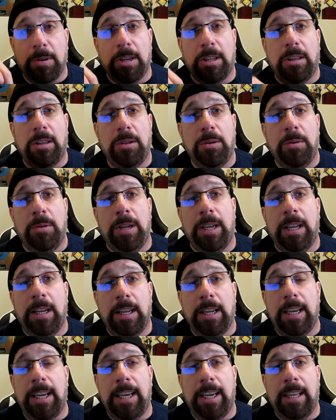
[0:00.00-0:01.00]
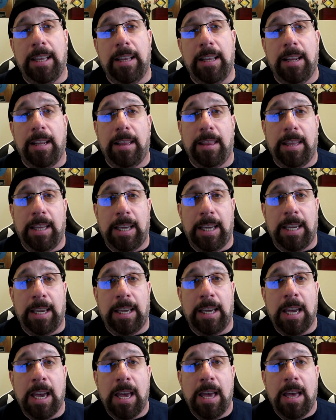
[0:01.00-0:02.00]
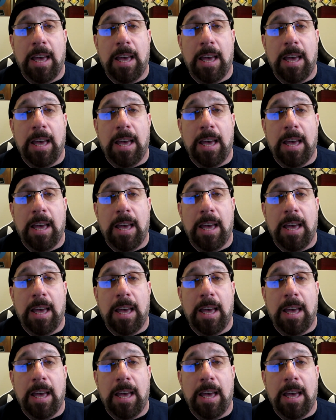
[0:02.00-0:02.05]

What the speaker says: include it in the